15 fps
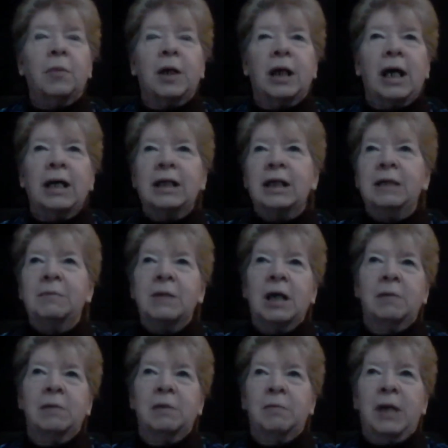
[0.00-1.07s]
but I keep
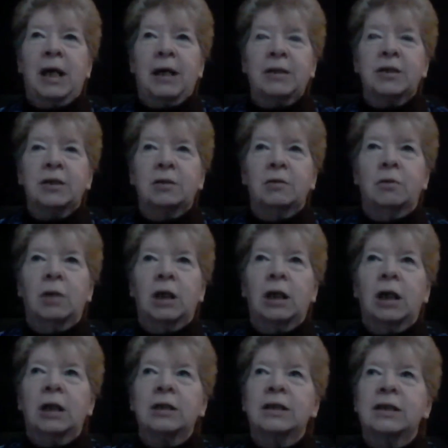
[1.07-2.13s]
coming back to